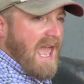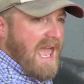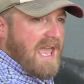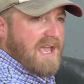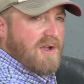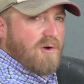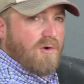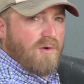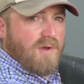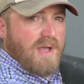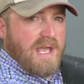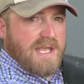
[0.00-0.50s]

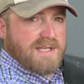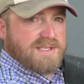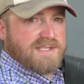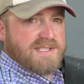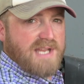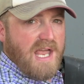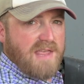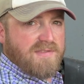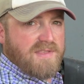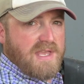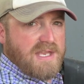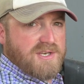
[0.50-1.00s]
angle
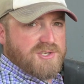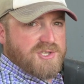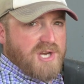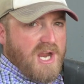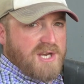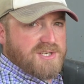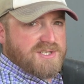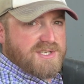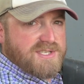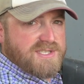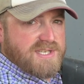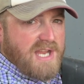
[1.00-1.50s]
inside the
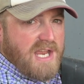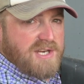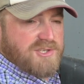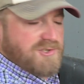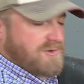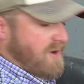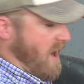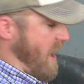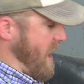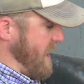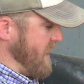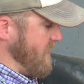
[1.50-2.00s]
injection site
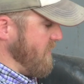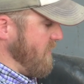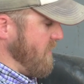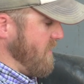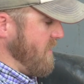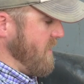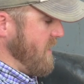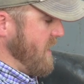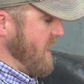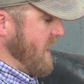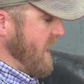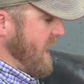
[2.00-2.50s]

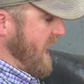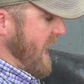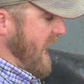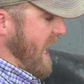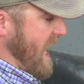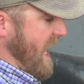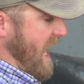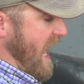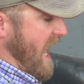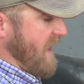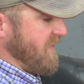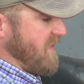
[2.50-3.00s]
triangle,
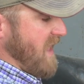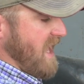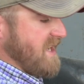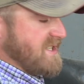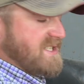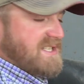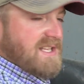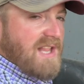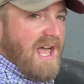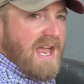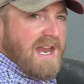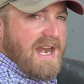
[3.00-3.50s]
and at that
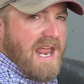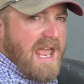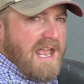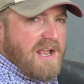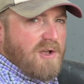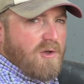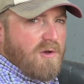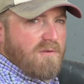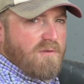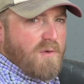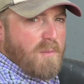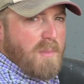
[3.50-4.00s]
slight
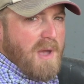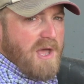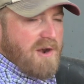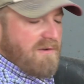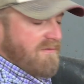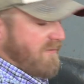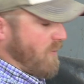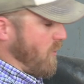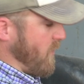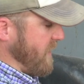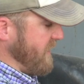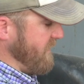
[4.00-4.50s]
angle of about a
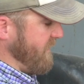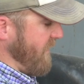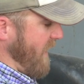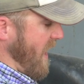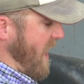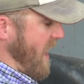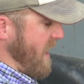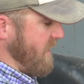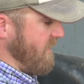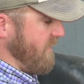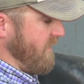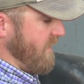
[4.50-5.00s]

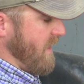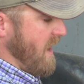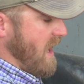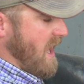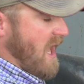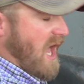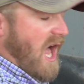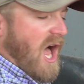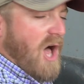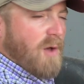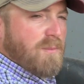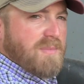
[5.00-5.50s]
45,
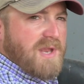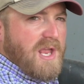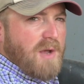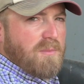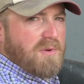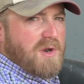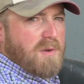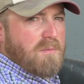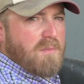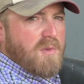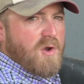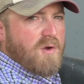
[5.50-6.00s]
I'll be
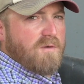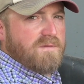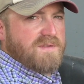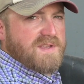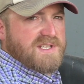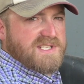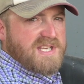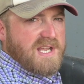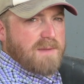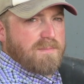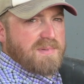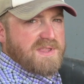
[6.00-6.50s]
able to move
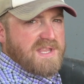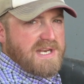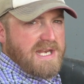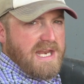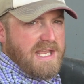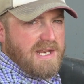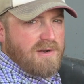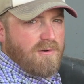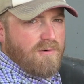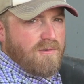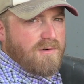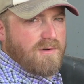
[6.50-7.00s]
the tip of the
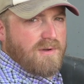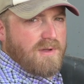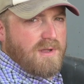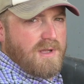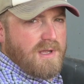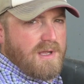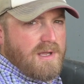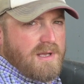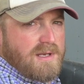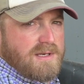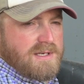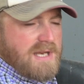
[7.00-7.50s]
needle
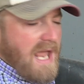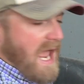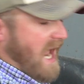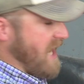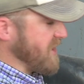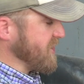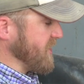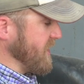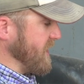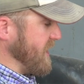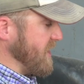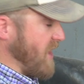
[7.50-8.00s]
to
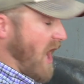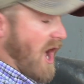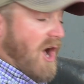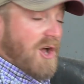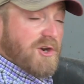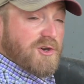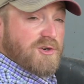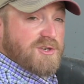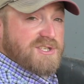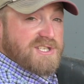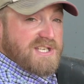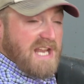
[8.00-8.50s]
actually
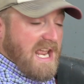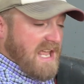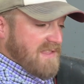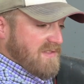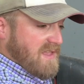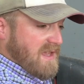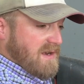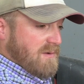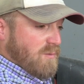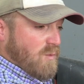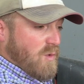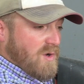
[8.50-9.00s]

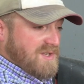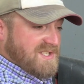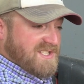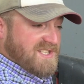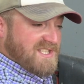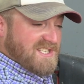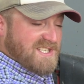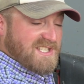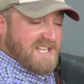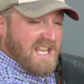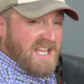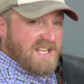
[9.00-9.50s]
understand that once
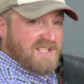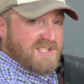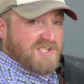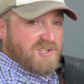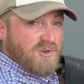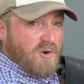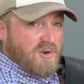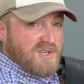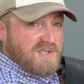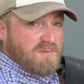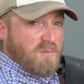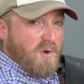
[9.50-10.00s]
the skin
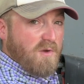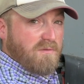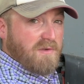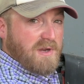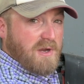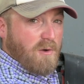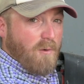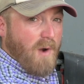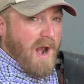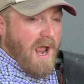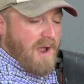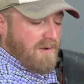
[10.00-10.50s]
starts
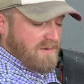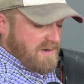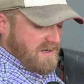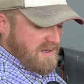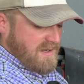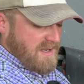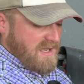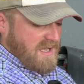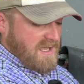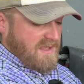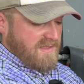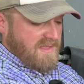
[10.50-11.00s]
moving around,
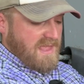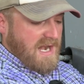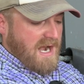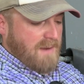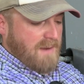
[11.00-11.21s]
that